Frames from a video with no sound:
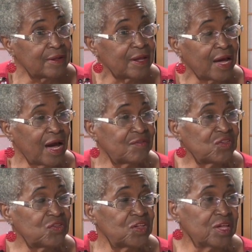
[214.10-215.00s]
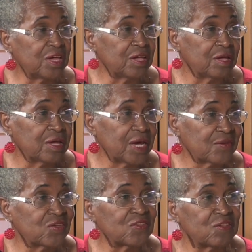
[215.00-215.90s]
after she
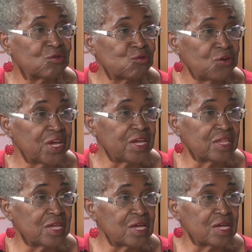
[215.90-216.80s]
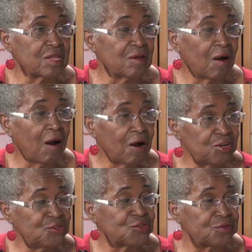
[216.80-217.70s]
exited the train in
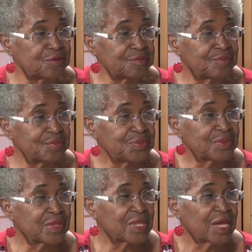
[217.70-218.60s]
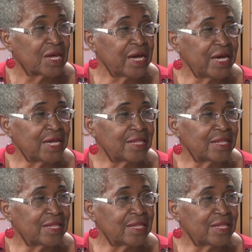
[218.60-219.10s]
Archer. And